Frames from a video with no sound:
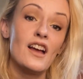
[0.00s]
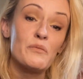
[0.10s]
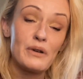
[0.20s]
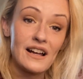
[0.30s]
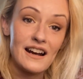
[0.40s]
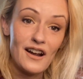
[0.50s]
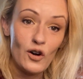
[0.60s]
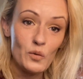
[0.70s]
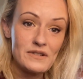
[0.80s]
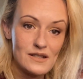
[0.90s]
But I
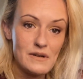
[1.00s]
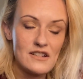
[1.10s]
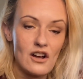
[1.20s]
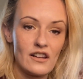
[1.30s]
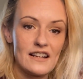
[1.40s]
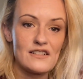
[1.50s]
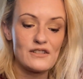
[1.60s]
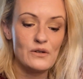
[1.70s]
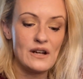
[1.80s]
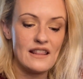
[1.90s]
hope to speak to y'all again
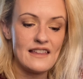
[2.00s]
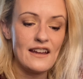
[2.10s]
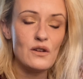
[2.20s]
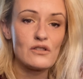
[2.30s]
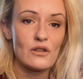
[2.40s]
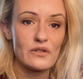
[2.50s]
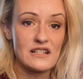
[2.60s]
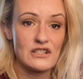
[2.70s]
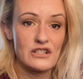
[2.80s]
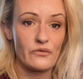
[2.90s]
soon. And thank you to those
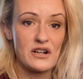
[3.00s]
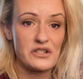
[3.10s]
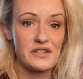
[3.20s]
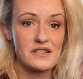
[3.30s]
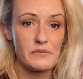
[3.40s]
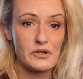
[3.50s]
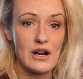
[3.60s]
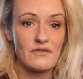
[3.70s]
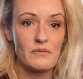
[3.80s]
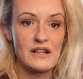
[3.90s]
that just freshly
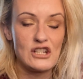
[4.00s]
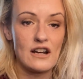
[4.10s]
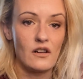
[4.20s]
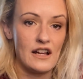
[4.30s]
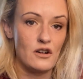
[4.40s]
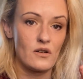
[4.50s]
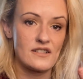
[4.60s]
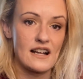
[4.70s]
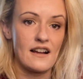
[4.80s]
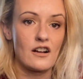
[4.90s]
subscribed to my channel. I noticed
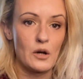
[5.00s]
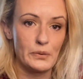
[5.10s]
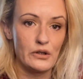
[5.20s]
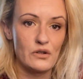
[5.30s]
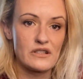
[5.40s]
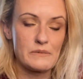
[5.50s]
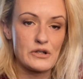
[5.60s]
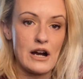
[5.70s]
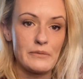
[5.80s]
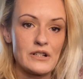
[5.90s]
I got a couple of new
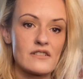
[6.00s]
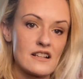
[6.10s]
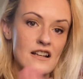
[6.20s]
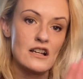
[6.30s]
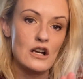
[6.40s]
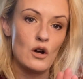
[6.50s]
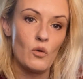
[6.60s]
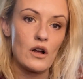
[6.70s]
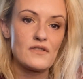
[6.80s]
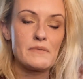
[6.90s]
subscribers.
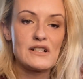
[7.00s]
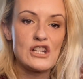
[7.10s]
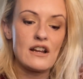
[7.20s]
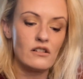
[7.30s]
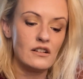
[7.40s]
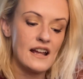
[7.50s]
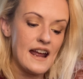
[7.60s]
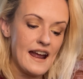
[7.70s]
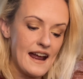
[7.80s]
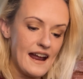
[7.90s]
Welcome to my channel.
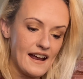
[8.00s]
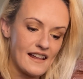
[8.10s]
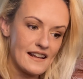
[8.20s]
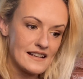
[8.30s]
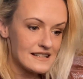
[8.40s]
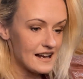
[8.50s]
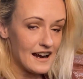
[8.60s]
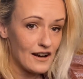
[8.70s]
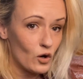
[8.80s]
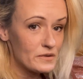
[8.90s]
And
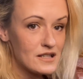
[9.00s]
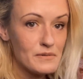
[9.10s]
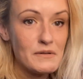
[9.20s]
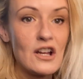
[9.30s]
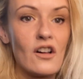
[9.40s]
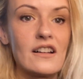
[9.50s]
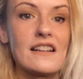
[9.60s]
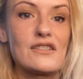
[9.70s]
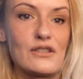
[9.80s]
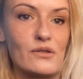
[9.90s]
I hope to speak to y'all
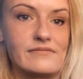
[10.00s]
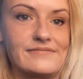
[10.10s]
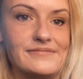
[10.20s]
again soon.